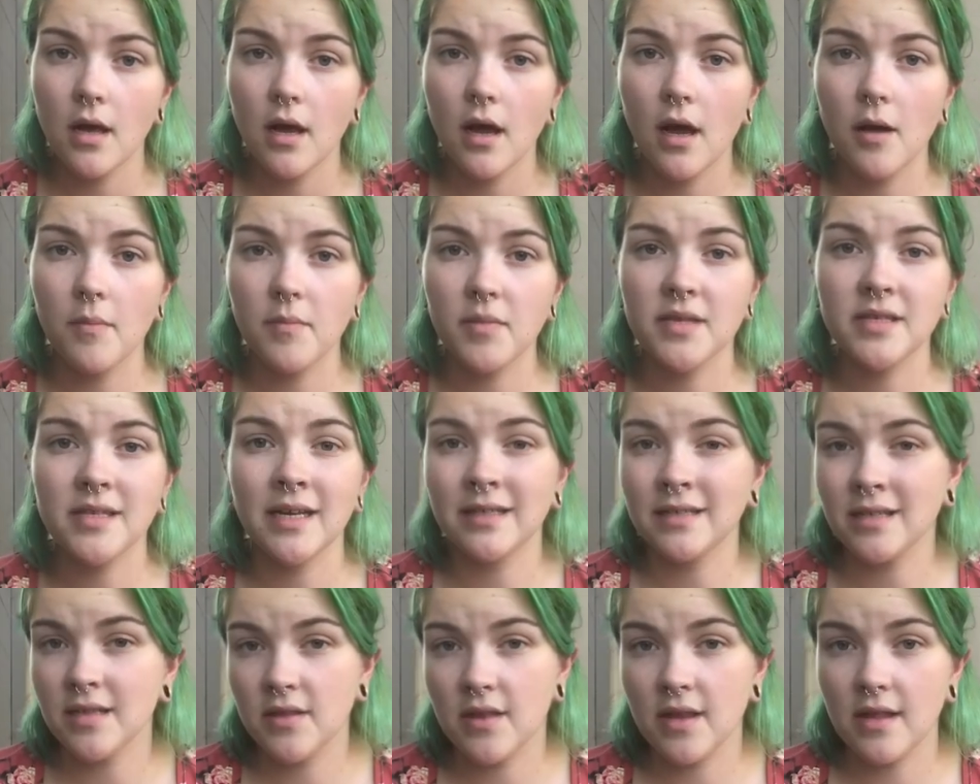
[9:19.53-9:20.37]
Because
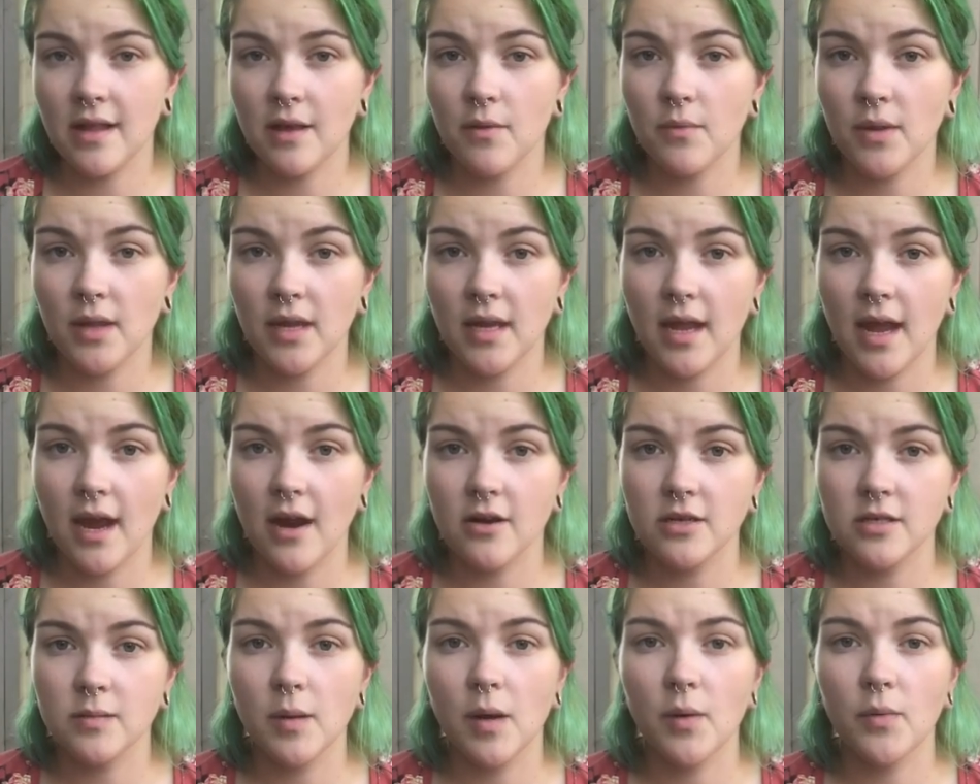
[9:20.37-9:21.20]
that's the thing that really
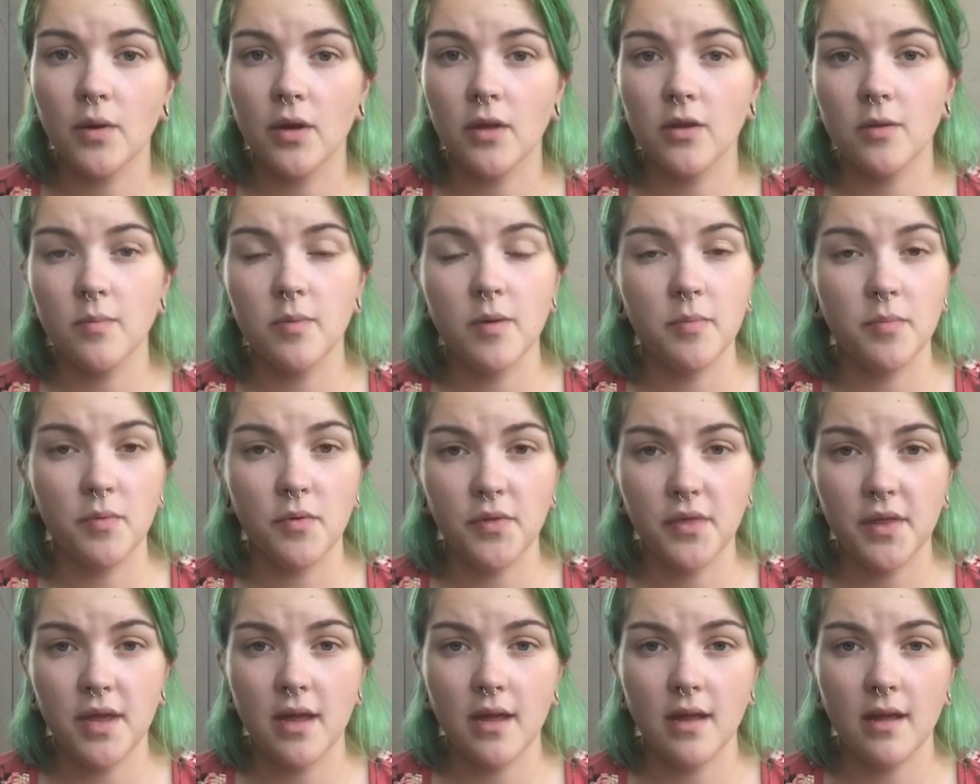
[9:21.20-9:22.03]
cares about what other people
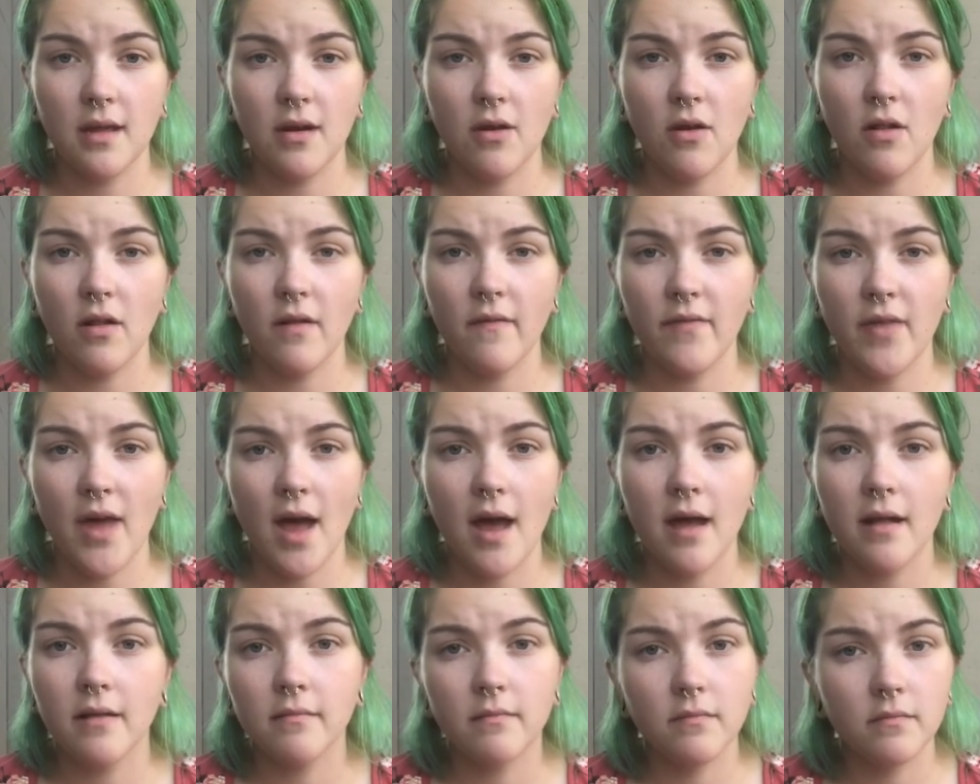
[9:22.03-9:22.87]
think and all of
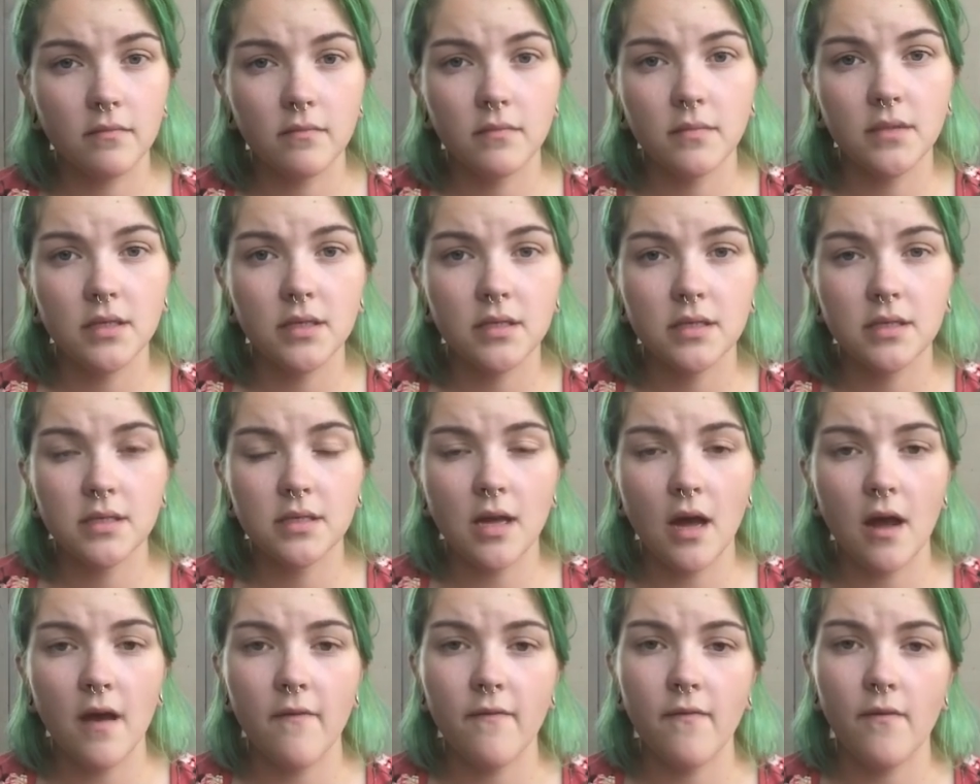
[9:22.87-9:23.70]
that
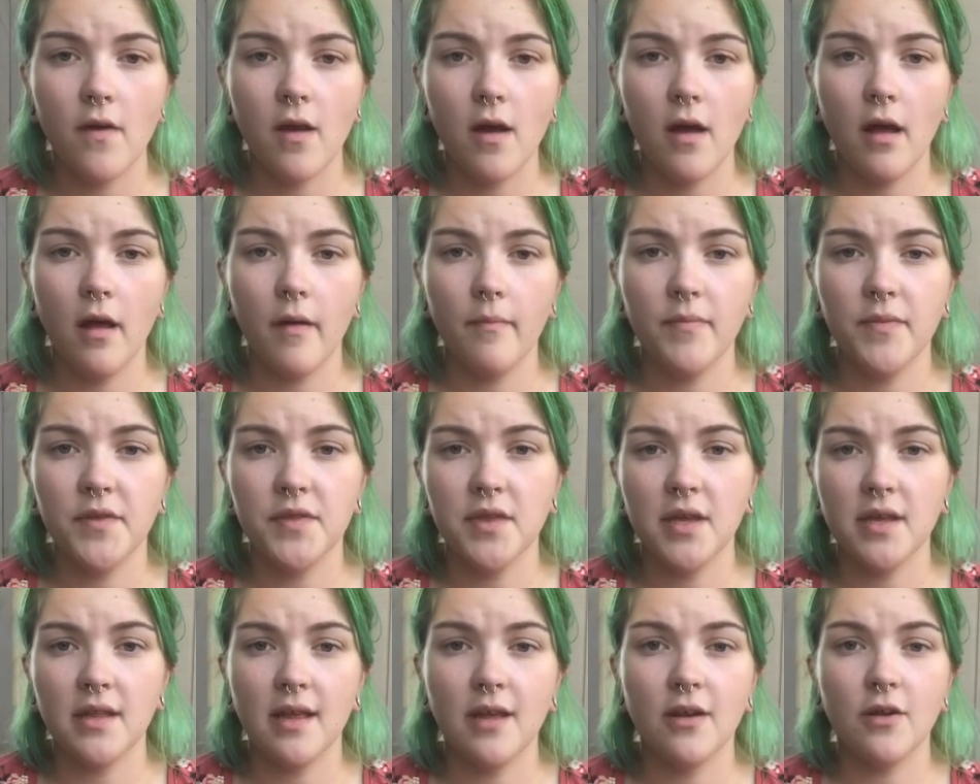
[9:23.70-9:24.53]
stuff, the
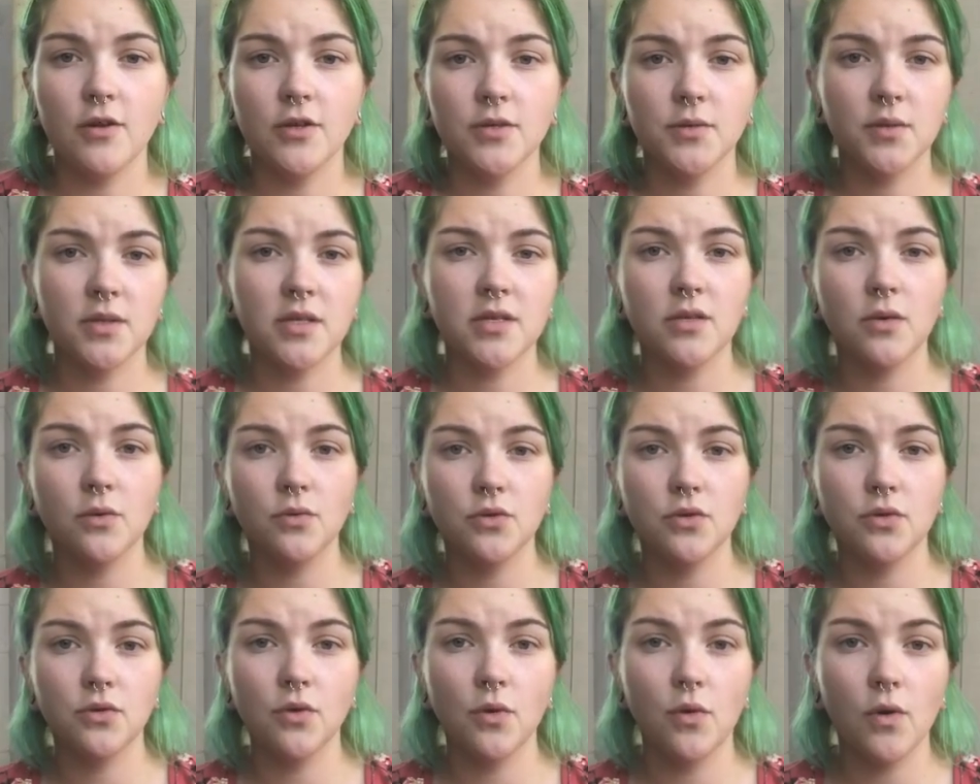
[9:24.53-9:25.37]
thing that goes with the
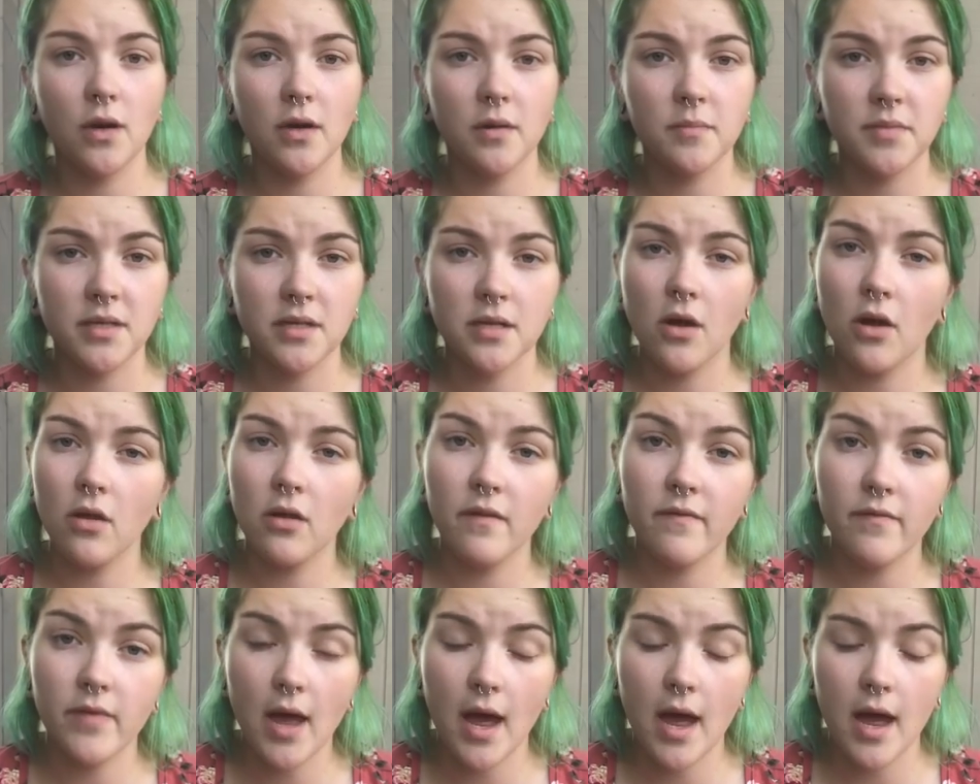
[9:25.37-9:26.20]
social norms and all
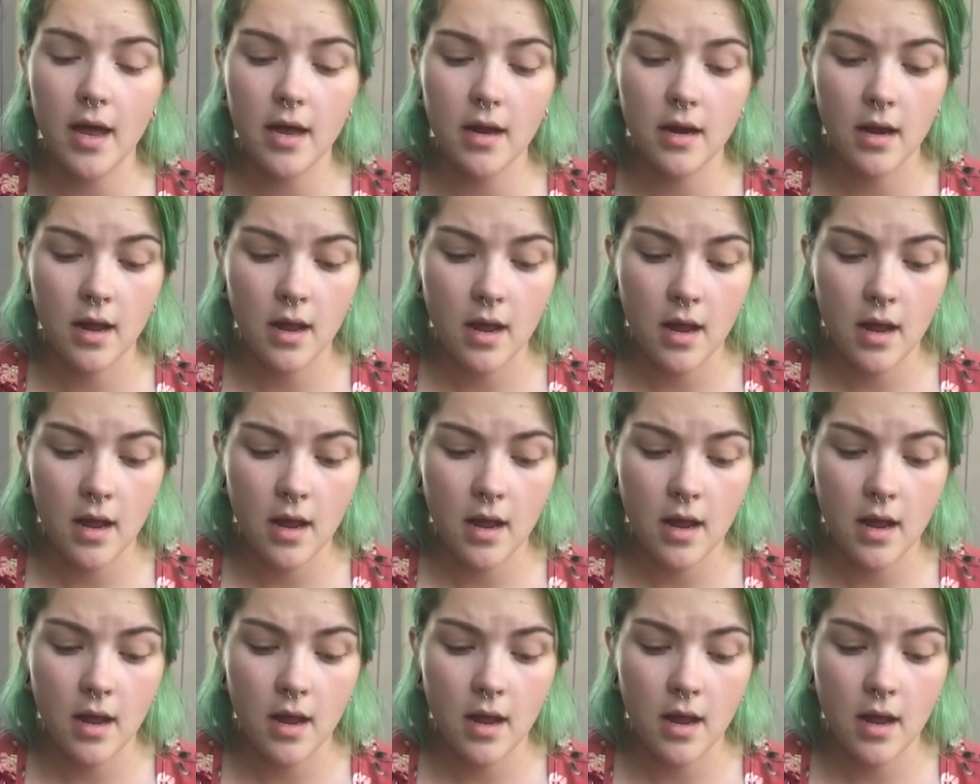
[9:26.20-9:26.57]
of that.